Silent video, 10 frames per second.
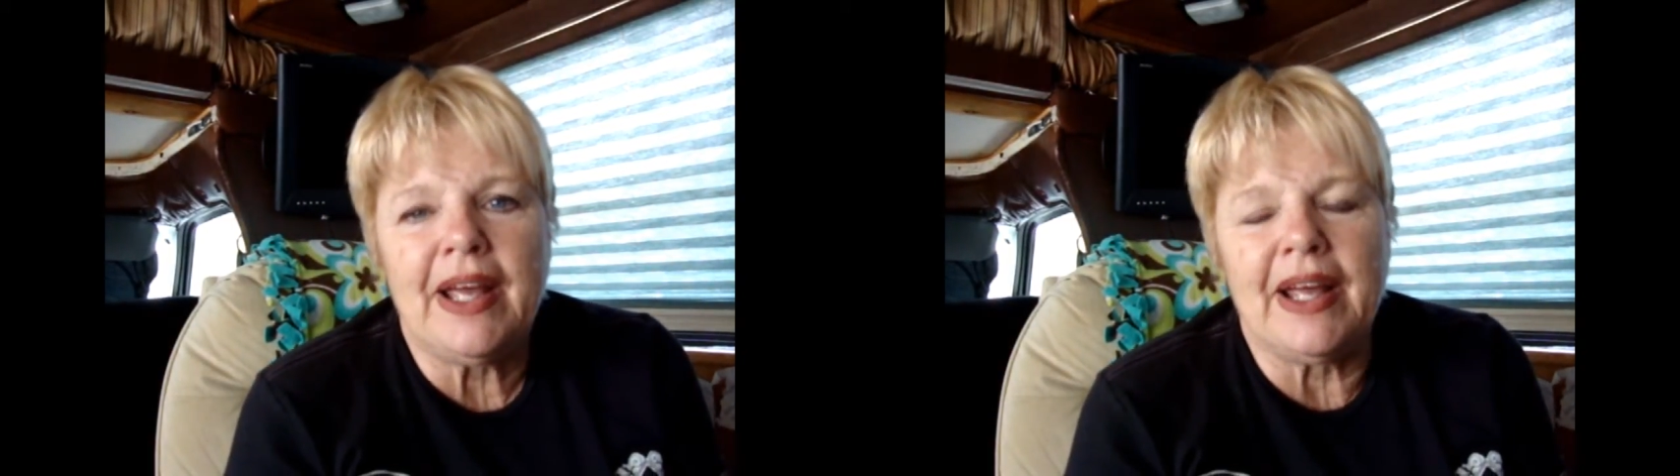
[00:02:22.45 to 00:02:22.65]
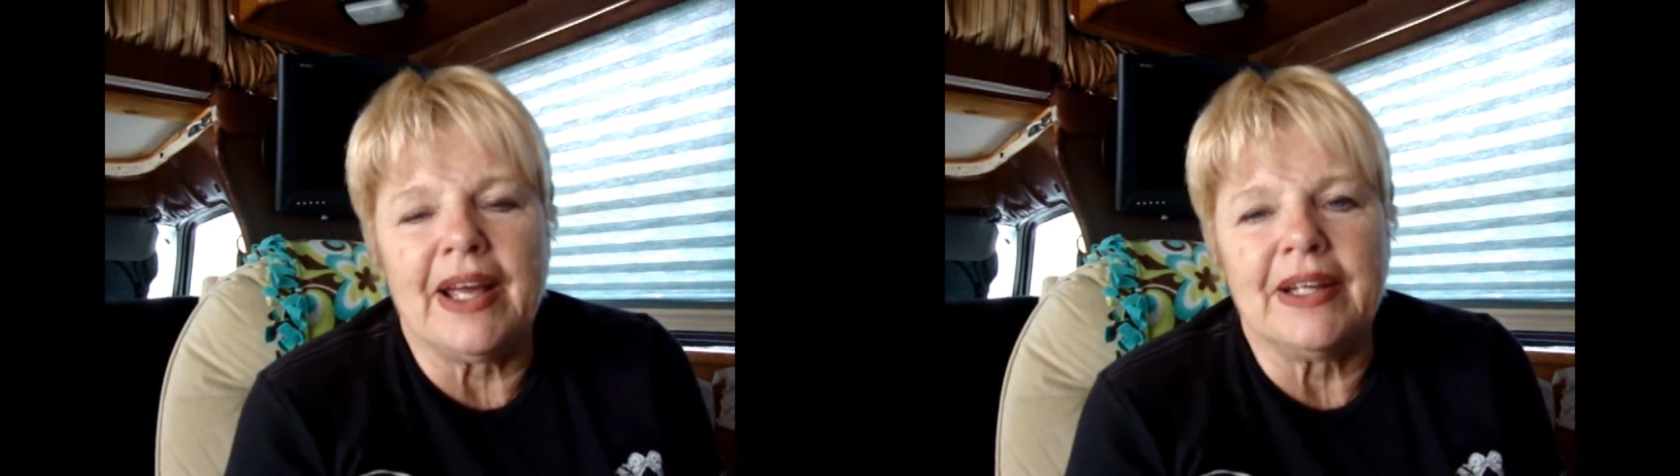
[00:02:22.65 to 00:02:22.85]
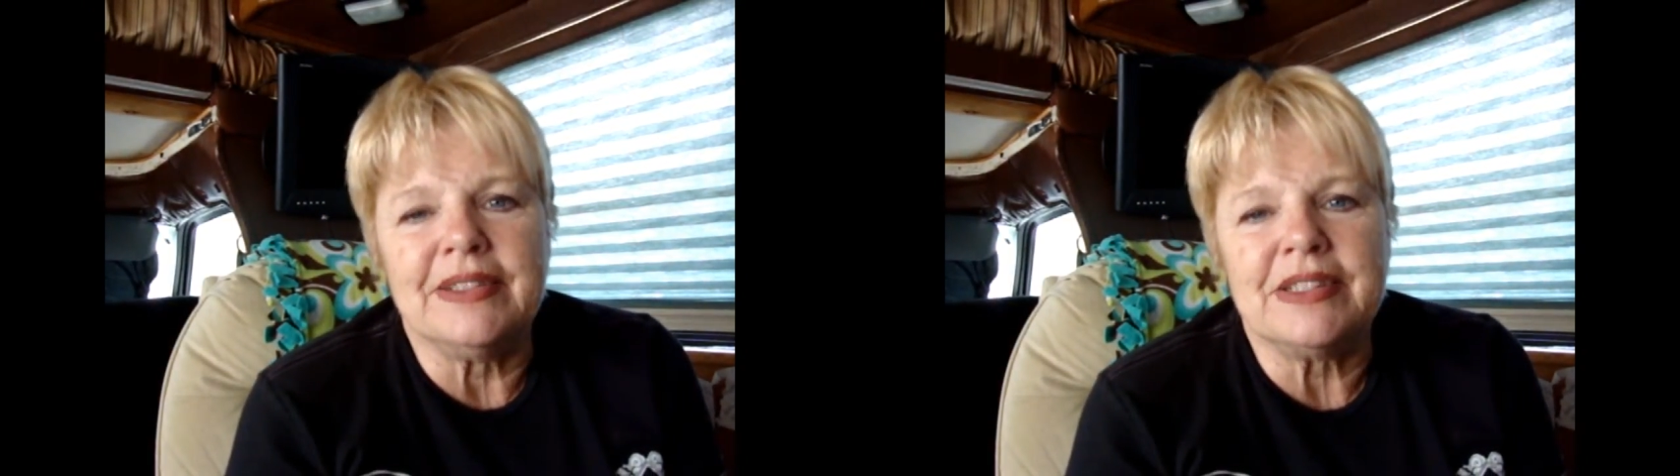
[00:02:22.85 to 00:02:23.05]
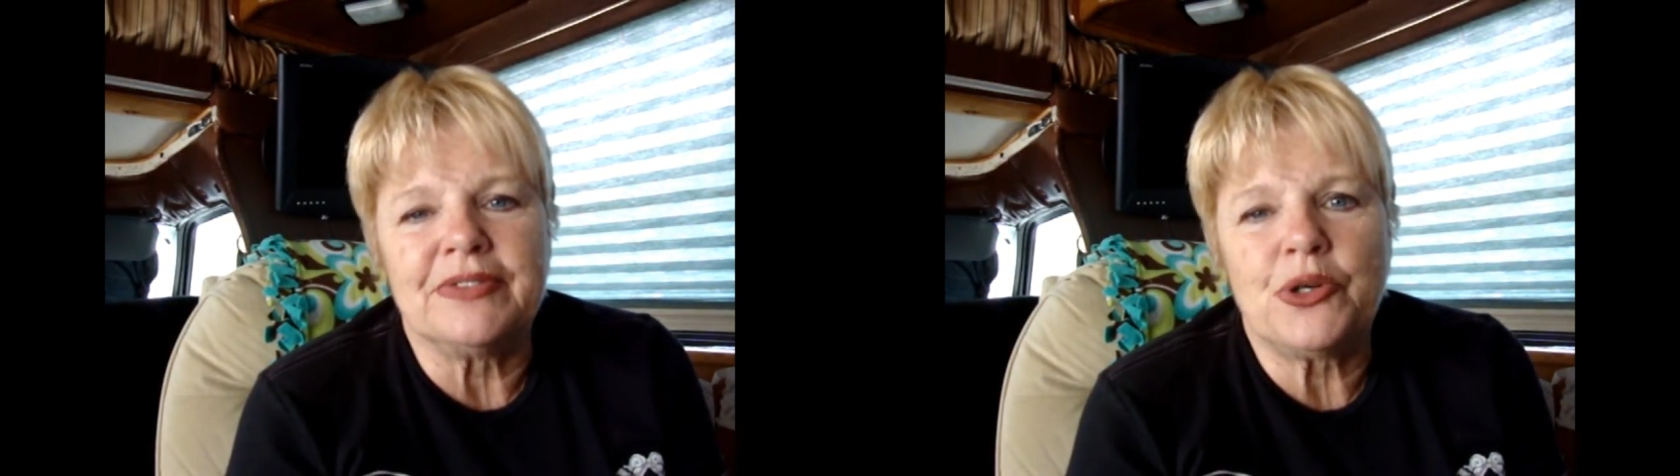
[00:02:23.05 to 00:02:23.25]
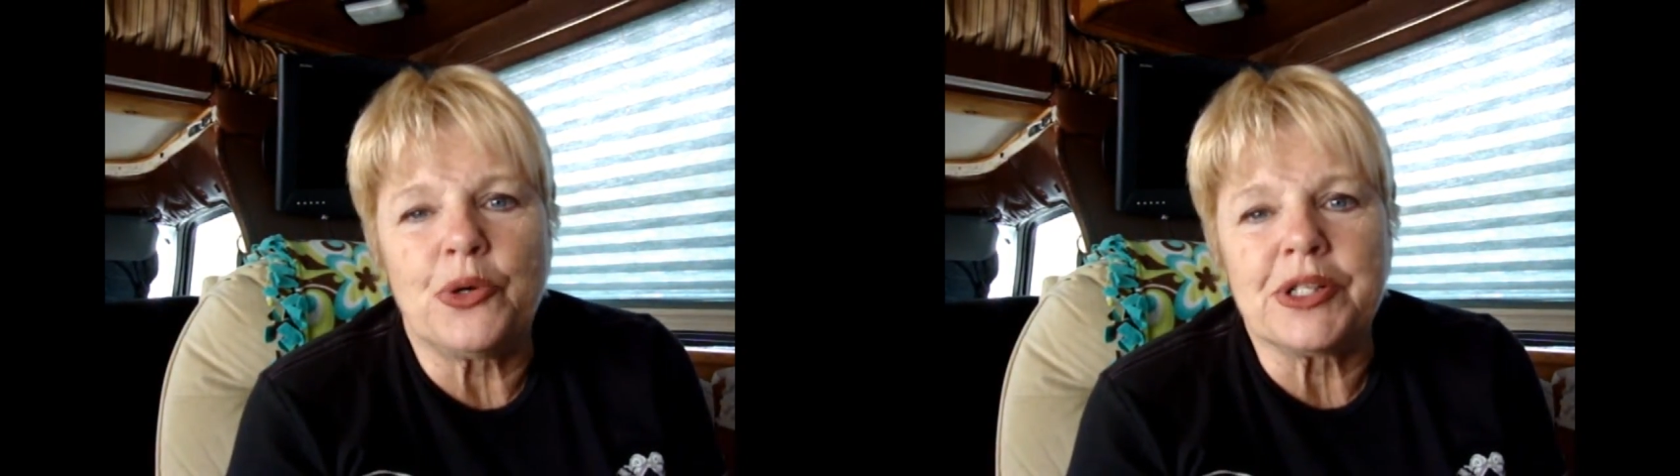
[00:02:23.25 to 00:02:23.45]
and
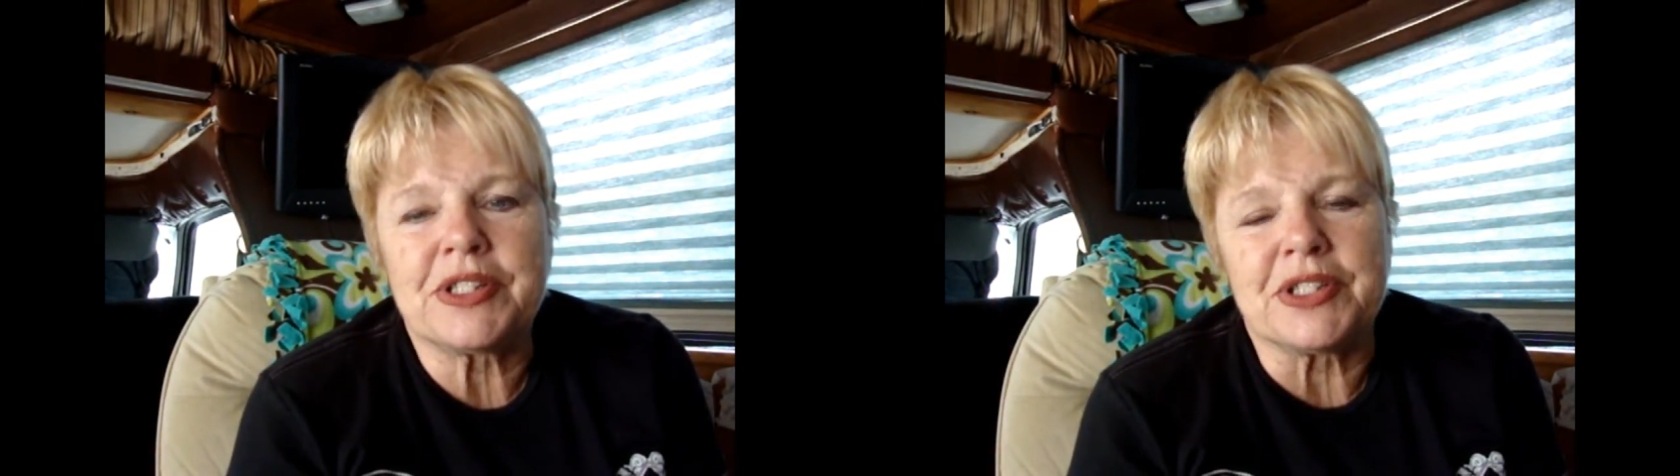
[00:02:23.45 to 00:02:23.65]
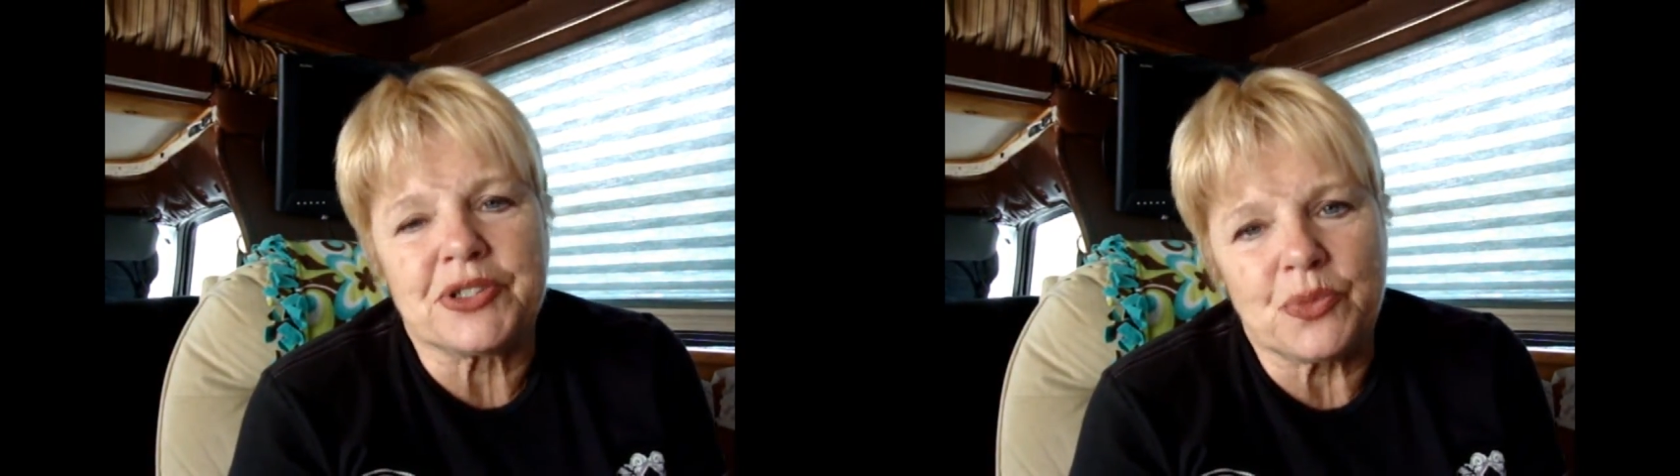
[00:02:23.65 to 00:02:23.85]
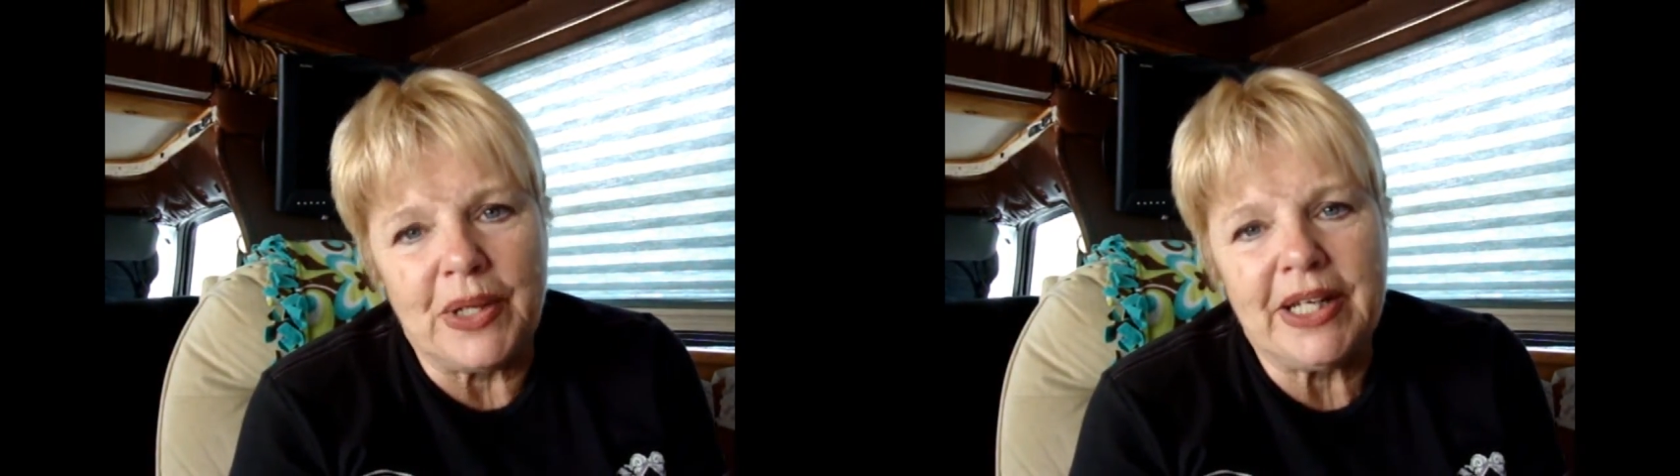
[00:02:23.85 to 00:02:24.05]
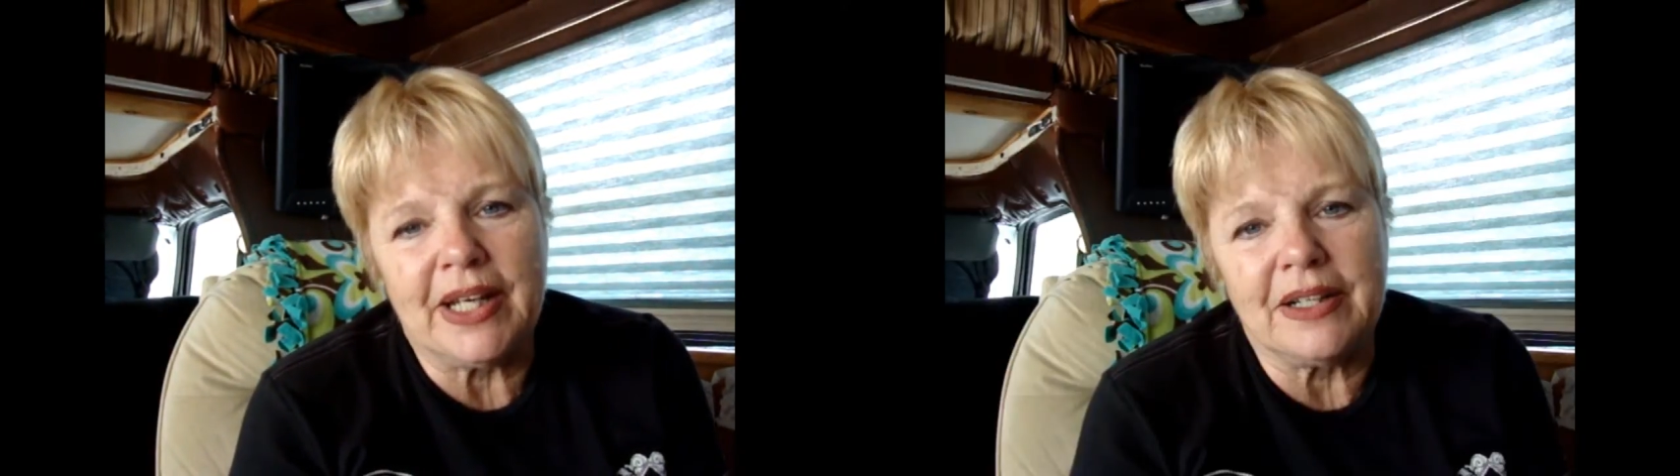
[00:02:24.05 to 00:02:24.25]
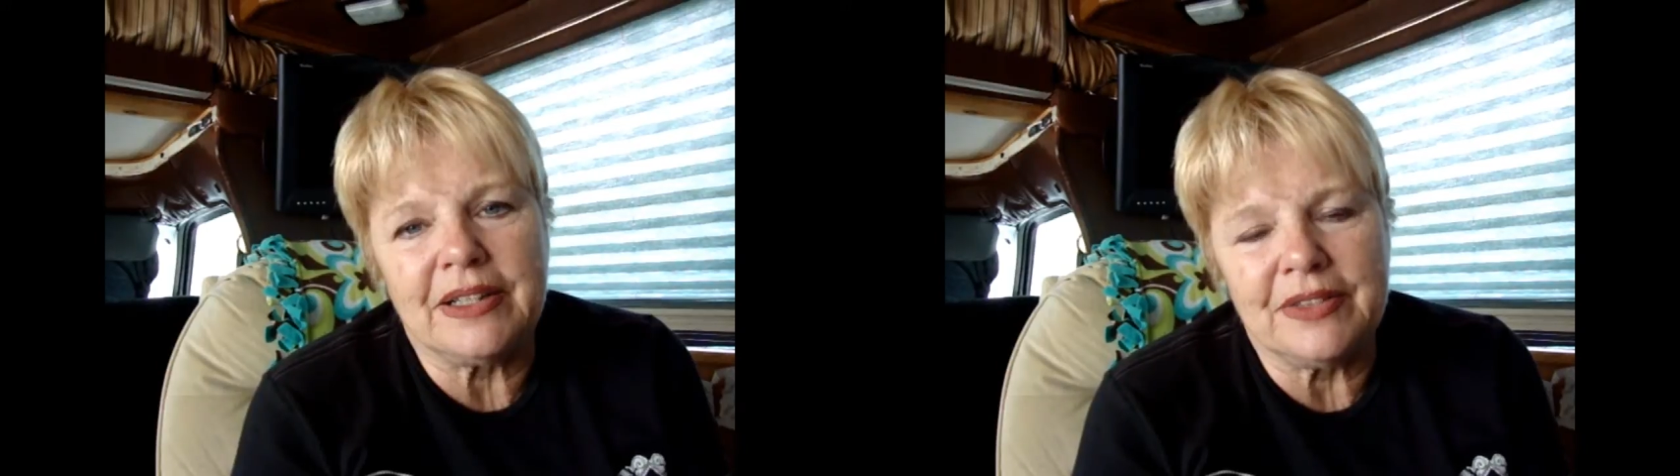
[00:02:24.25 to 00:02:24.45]
of course this
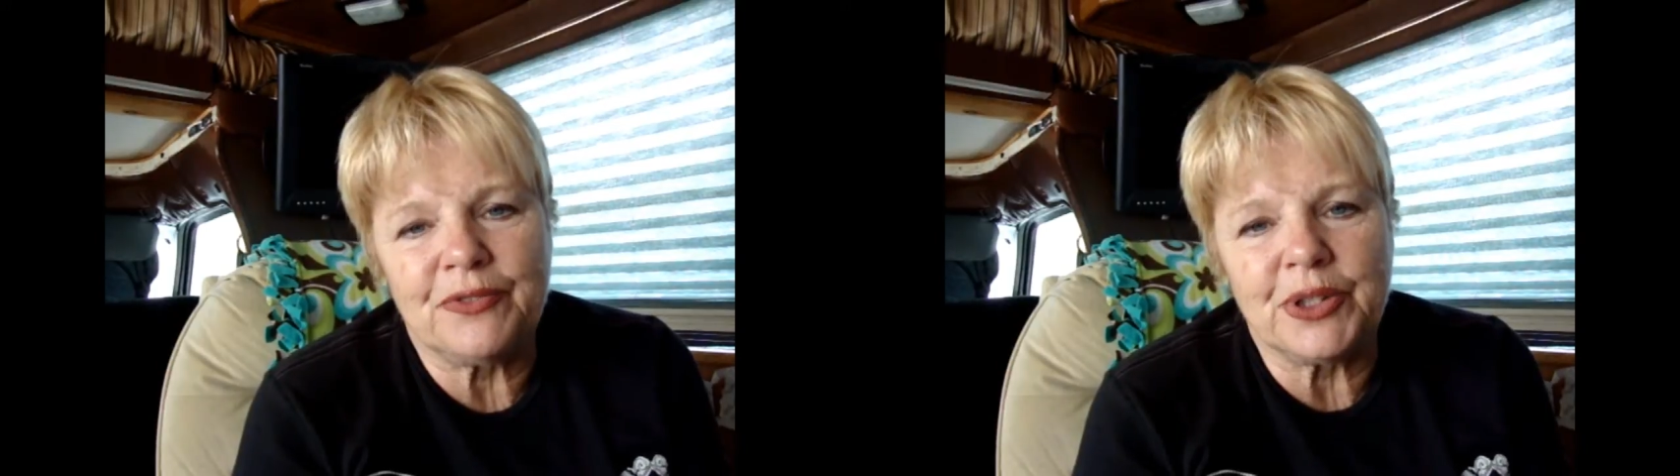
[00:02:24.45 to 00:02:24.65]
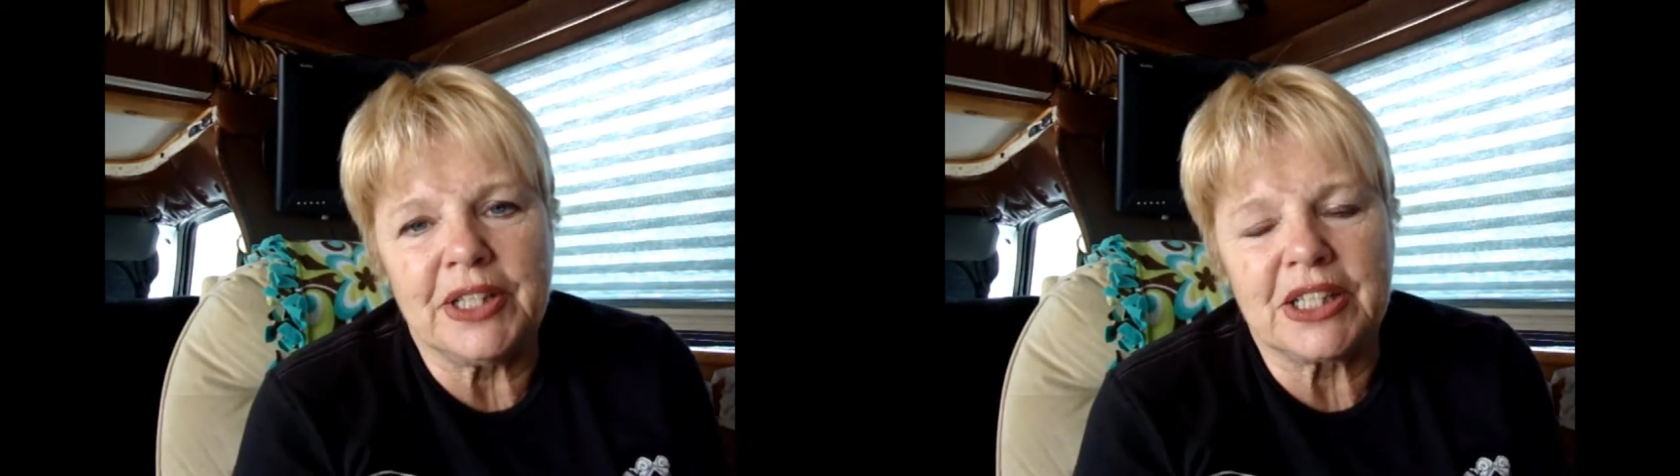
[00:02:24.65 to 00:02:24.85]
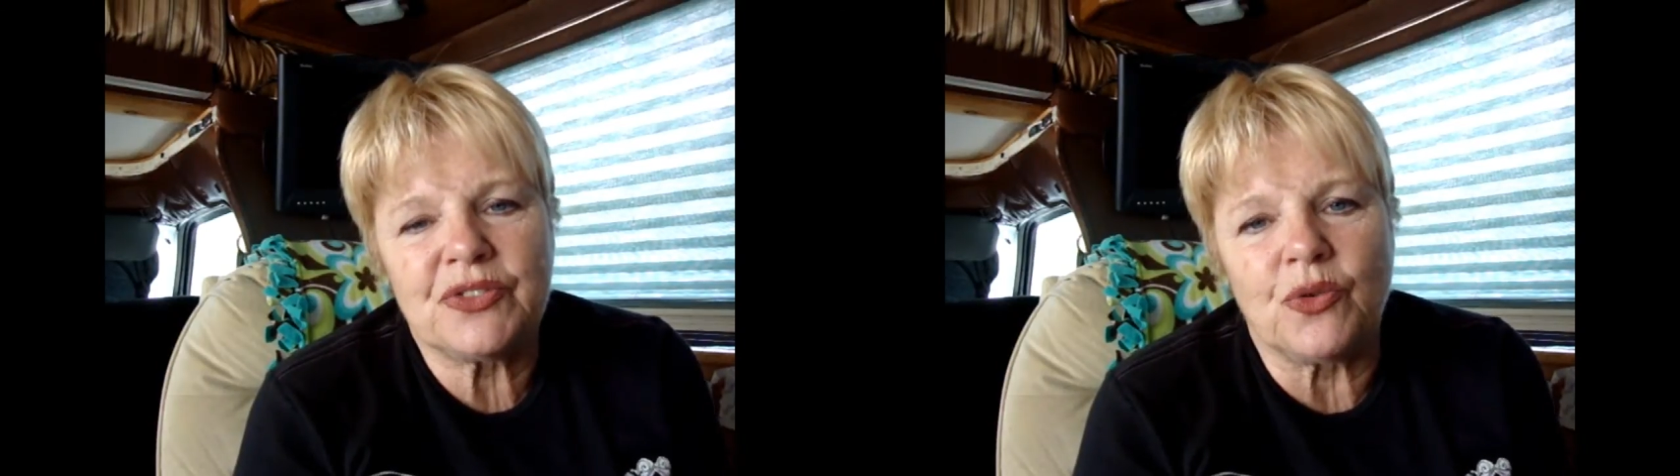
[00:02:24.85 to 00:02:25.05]
weekend and for the next